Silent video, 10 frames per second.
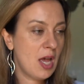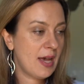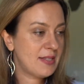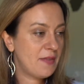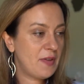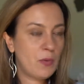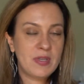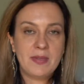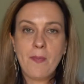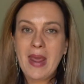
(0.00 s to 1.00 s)
as if it
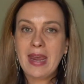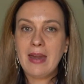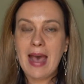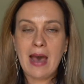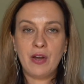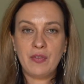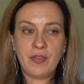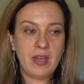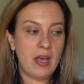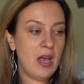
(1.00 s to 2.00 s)
was made out
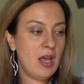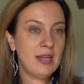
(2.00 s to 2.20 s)
of the